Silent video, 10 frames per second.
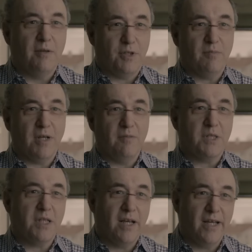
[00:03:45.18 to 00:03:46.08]
I
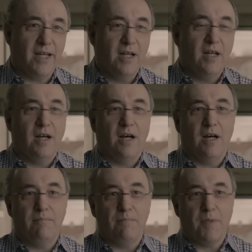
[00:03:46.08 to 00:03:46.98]
sometimes say,
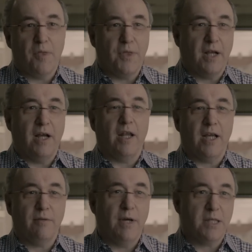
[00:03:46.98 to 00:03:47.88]
um, the thing I
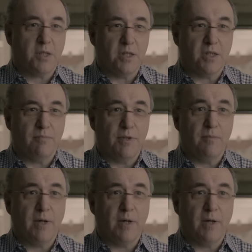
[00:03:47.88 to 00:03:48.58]
like best is to build